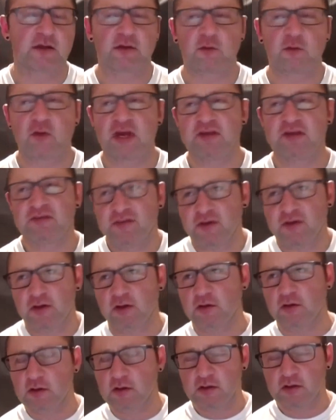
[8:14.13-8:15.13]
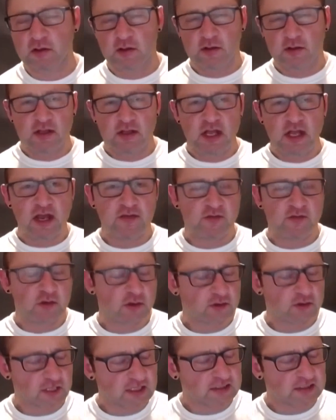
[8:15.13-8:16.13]
the weight feel
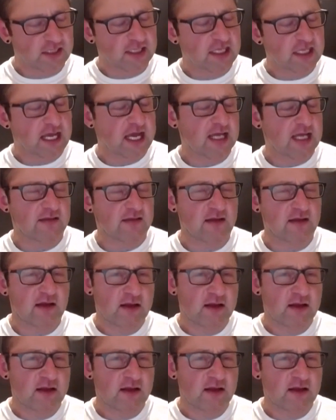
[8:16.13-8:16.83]
heavier, things like that,